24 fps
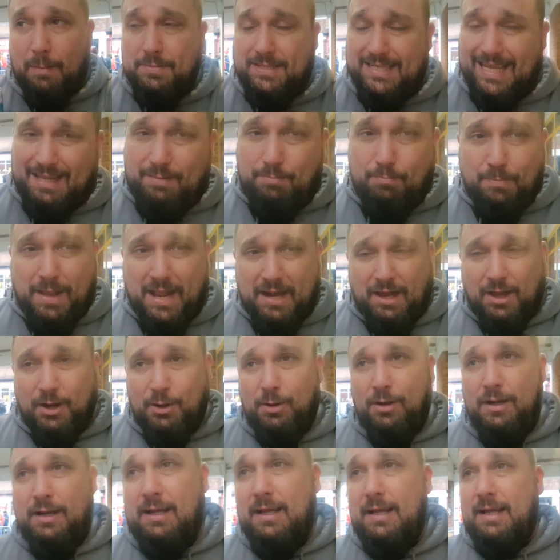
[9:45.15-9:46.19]
Tint Meadow
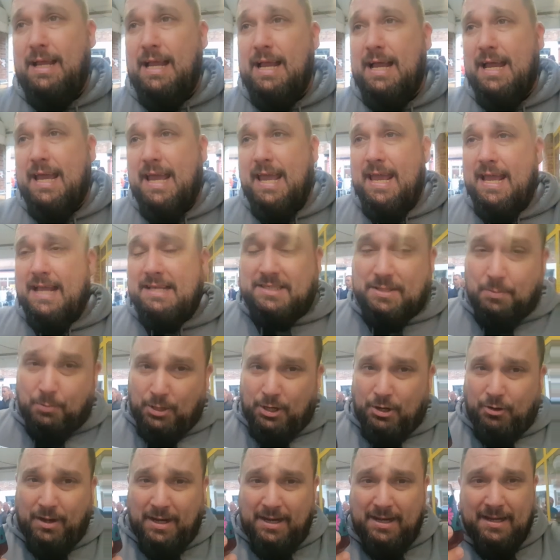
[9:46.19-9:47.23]
is the
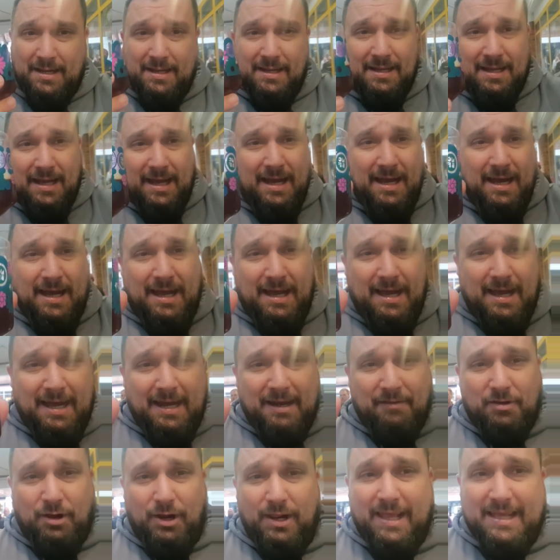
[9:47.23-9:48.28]
brewery, and
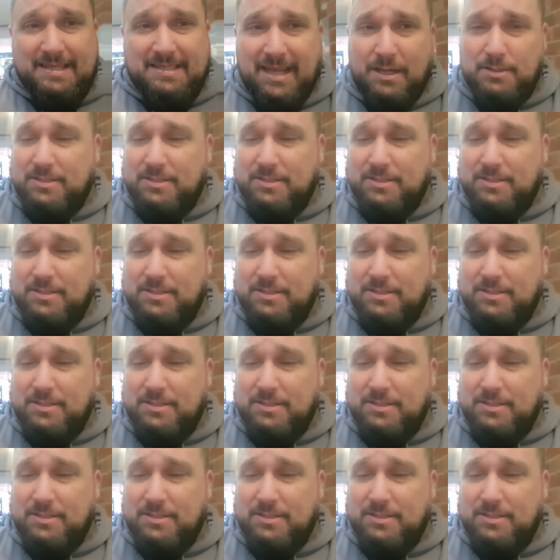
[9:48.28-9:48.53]
I've got it here.